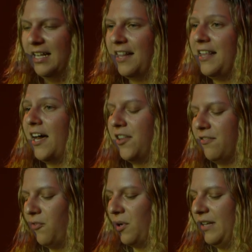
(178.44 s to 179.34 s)
The other
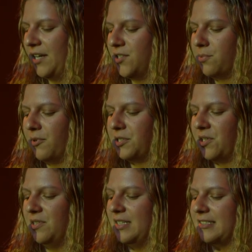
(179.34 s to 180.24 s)
four letters were
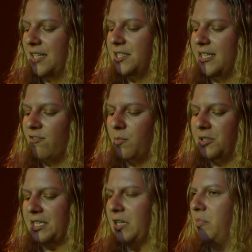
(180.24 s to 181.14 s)
returned as undeliverable
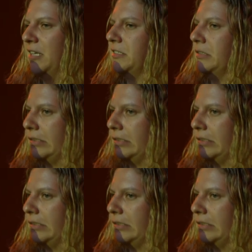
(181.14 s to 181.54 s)
to their puzzled